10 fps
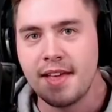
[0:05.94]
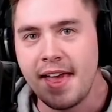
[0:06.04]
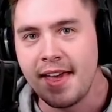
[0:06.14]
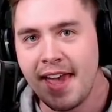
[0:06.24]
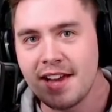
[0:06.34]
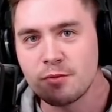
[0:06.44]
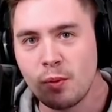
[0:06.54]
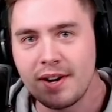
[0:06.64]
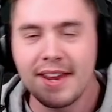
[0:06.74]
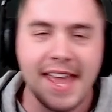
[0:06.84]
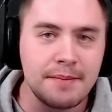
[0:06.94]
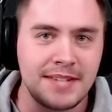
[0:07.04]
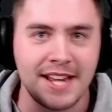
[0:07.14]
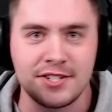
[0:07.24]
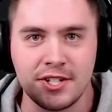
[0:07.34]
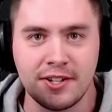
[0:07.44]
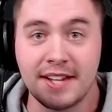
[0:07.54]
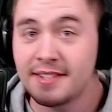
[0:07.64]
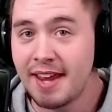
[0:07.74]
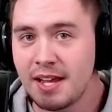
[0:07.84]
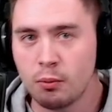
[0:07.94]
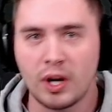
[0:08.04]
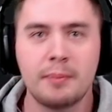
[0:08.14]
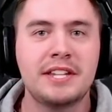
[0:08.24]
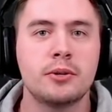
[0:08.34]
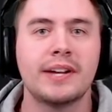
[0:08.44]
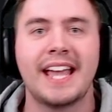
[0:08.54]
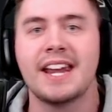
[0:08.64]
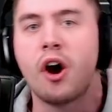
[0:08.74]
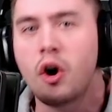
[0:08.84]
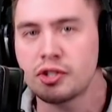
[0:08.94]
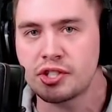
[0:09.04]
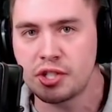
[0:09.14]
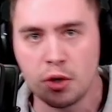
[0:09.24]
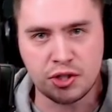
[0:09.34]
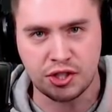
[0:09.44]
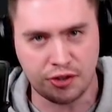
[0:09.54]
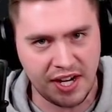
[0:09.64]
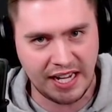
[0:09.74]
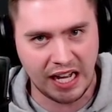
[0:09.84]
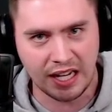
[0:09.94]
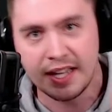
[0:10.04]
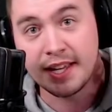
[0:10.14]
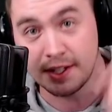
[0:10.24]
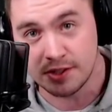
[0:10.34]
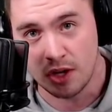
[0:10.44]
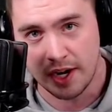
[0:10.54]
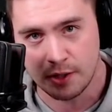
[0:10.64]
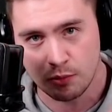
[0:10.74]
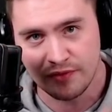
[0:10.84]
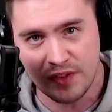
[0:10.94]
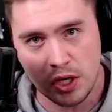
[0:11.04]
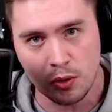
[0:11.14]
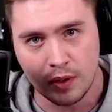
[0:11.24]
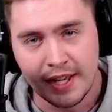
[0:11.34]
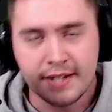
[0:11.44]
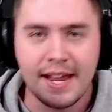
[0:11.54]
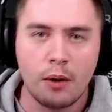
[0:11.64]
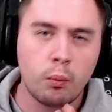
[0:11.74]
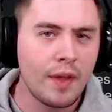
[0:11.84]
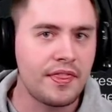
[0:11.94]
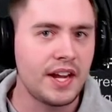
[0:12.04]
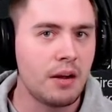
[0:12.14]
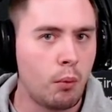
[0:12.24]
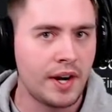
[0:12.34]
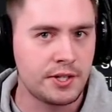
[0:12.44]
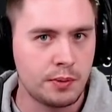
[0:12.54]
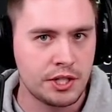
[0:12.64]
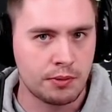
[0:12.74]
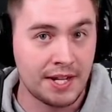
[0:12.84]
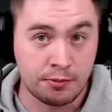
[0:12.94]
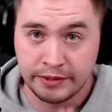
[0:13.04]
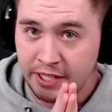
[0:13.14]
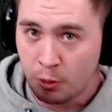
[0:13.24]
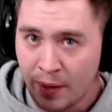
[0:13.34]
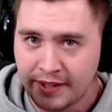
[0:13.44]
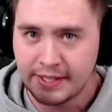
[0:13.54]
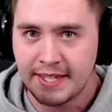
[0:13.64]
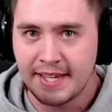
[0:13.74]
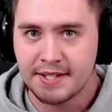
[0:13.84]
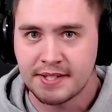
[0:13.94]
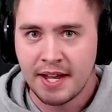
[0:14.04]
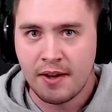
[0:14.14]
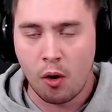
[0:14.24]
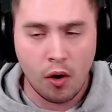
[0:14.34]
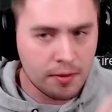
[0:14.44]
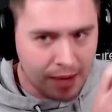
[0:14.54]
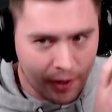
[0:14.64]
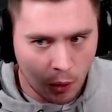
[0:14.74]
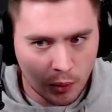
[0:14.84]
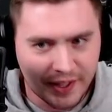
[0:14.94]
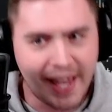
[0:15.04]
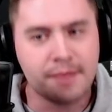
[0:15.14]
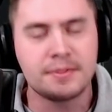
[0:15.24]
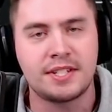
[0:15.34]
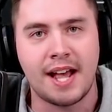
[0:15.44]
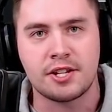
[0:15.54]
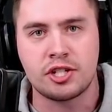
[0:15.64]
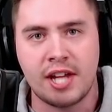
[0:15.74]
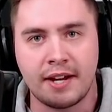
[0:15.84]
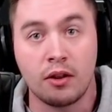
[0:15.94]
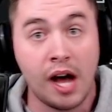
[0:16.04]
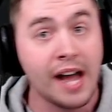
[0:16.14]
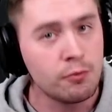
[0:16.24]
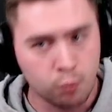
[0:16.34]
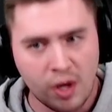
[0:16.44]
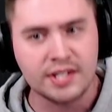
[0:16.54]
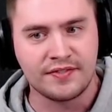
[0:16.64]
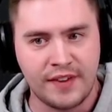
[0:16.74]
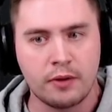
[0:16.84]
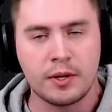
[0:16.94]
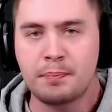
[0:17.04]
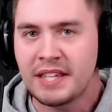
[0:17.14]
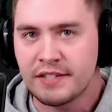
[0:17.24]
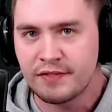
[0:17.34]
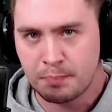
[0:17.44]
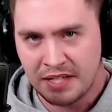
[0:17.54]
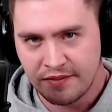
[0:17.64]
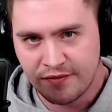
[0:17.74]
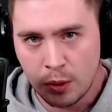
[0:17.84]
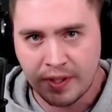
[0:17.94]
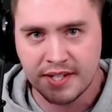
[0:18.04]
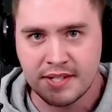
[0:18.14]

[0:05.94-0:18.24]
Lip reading: Hey everyone, MTash here, and today we're going to be doing an Osteo Striga exotic review. Now, one thing I wanted to address really quickly is, on my old MTash channel, I was very PvP focused,